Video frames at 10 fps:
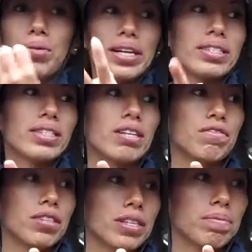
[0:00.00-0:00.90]
will start
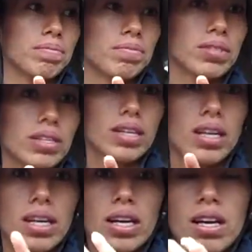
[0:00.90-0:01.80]
for them.
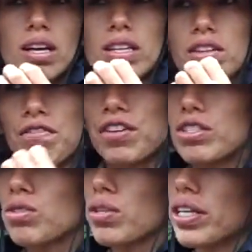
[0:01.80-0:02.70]
The
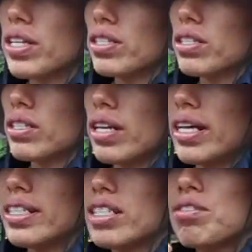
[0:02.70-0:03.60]
first 2 years,
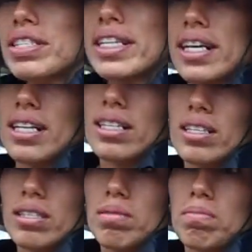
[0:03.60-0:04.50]
it's critical
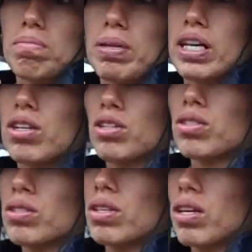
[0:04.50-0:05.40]

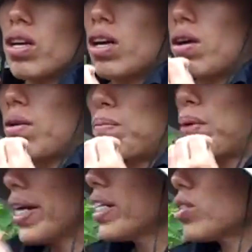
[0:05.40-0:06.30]
because
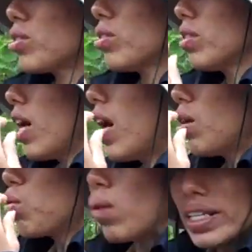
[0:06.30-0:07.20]
predators
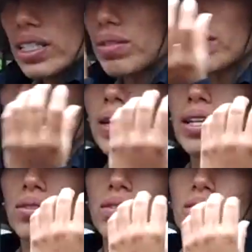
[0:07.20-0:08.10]
are wandering
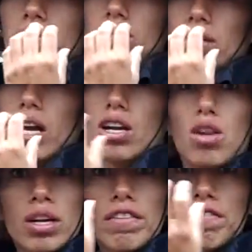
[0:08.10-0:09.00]
around, are
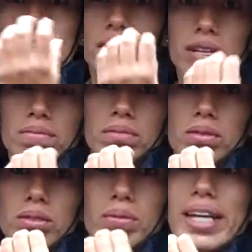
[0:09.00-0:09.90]
looking for them,
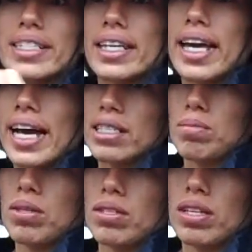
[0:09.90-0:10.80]
rats and cats
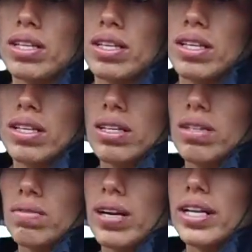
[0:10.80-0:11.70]
mostly,
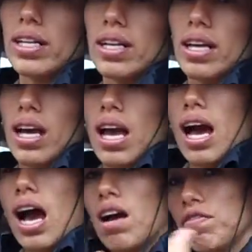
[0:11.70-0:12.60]
right?
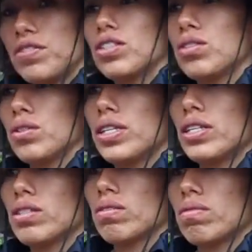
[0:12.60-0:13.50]
After 2
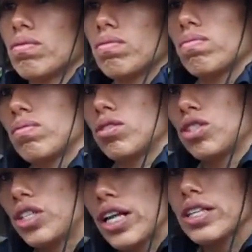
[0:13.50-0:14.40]
years,
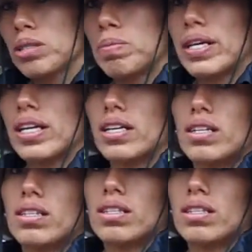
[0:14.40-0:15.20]
shell is bigger,